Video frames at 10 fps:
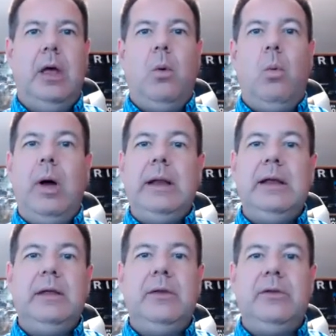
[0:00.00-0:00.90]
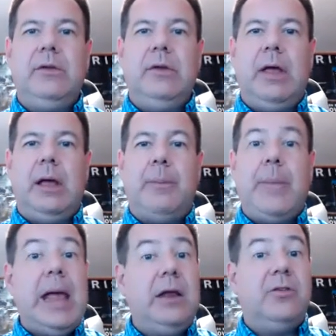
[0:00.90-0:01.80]
One is
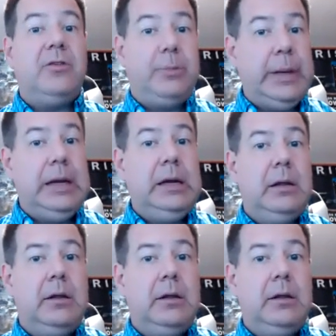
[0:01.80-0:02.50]
page speed.